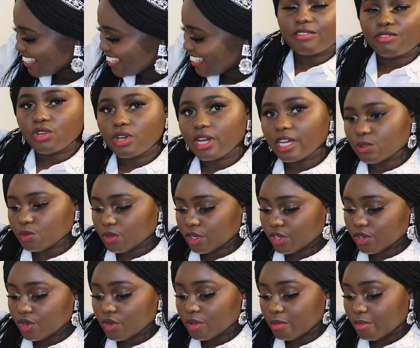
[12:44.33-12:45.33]
If you guys
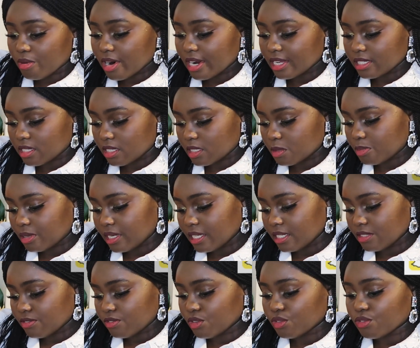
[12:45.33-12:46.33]
want to know the prices,
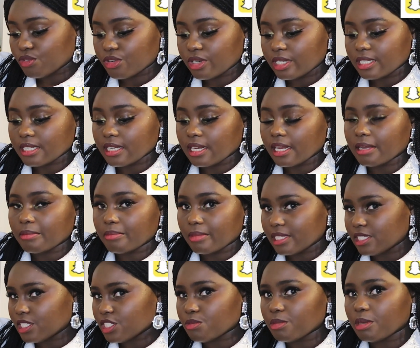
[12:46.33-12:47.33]
please feel free to like
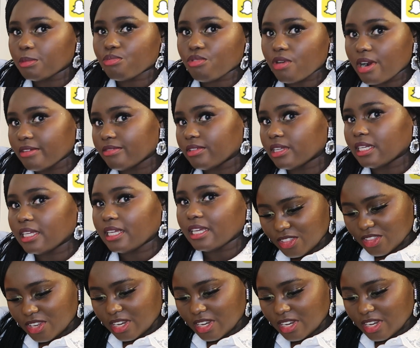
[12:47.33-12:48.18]
message me privately.